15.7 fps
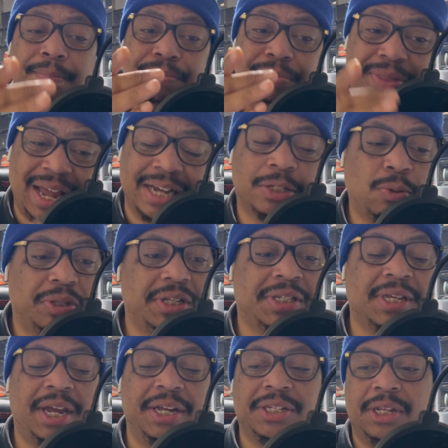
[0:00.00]
that's what the
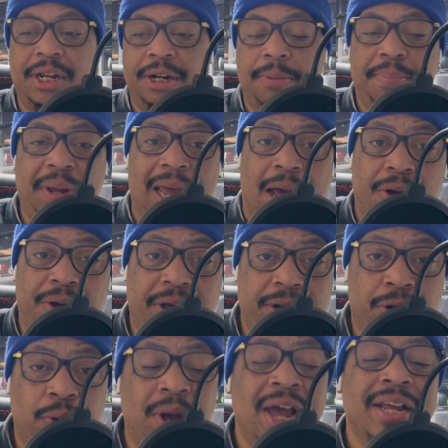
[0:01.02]
Saints need to be out here
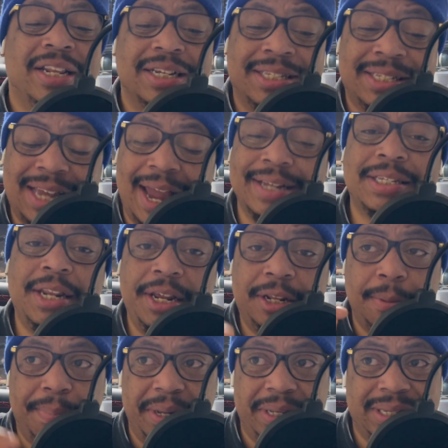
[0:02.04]
doing. The Saints need to
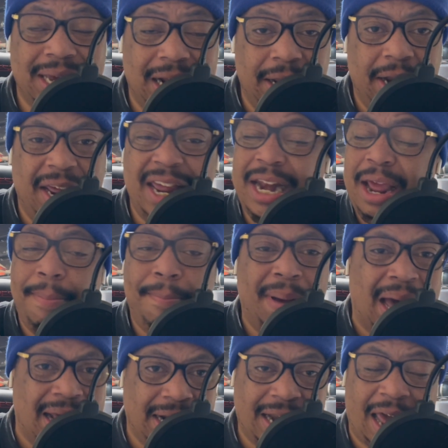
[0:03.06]
be telling
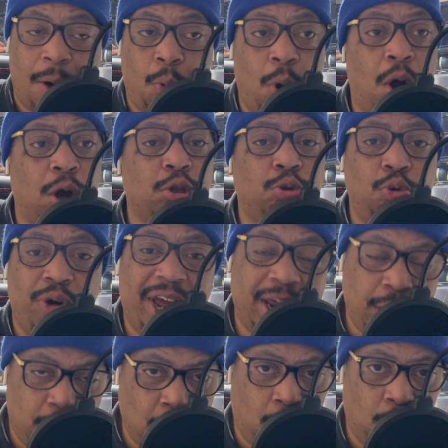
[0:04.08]
anybody that walk through their
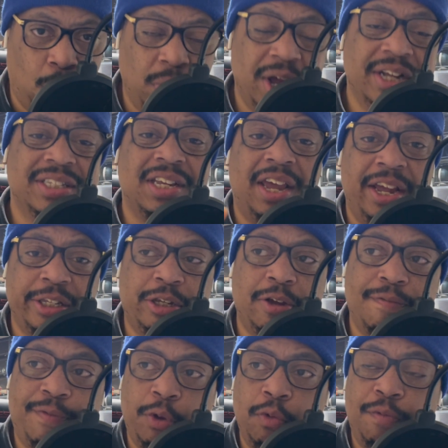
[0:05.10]
door to
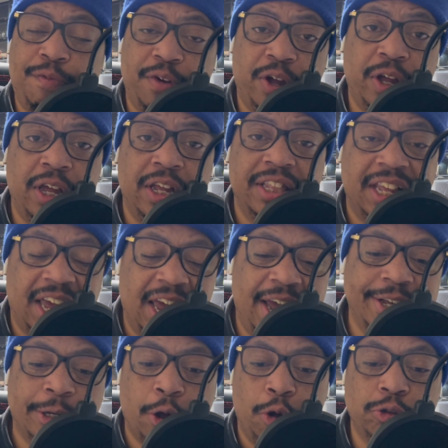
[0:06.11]
interview for the
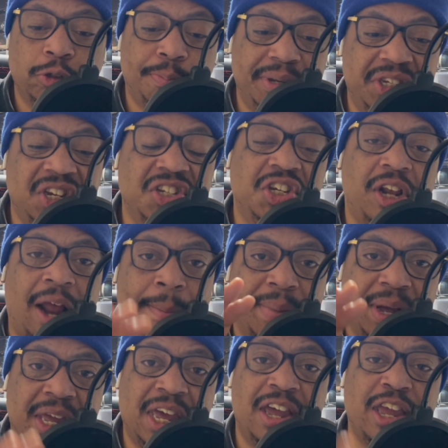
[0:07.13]
head coach position, I'm going
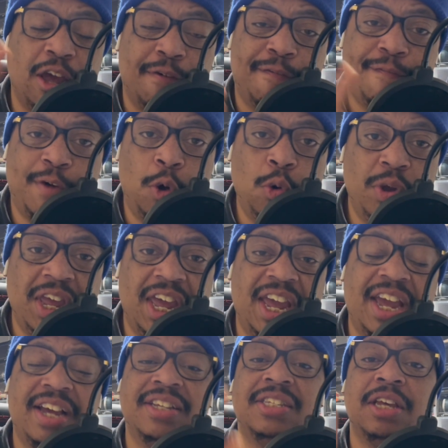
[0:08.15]
to give you 4
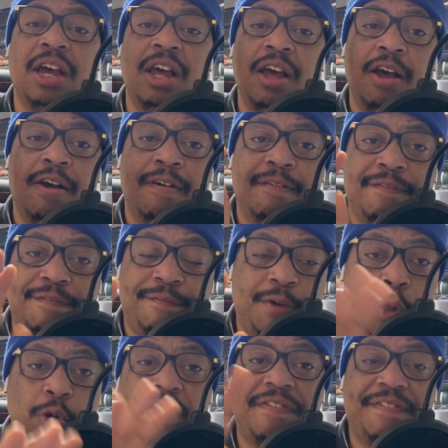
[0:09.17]
years,
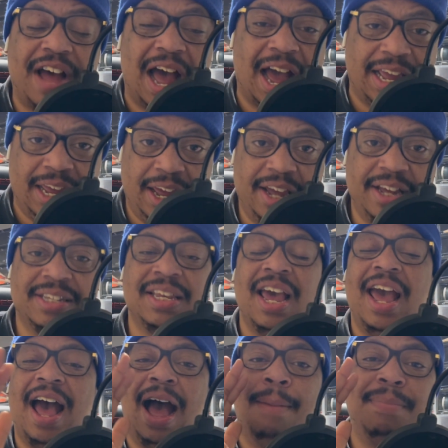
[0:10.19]
4 to 5 years.
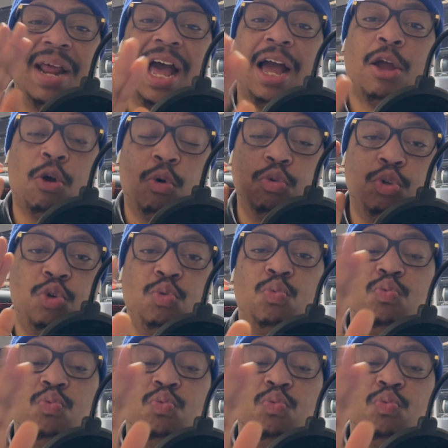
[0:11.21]
I'm not going to do,